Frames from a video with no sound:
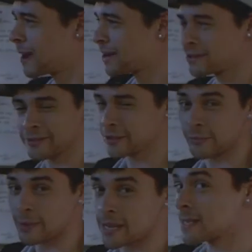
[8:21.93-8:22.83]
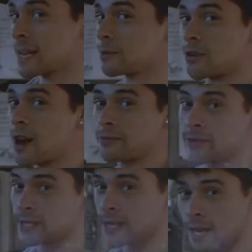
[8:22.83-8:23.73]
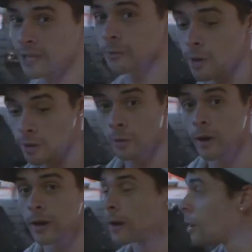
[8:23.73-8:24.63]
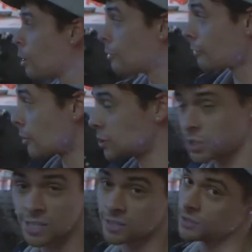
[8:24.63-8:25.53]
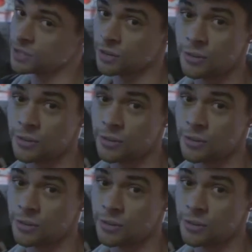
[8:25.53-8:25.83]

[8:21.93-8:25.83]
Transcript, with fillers: if you're the best M driver this side of the 101. As far as she's concerned,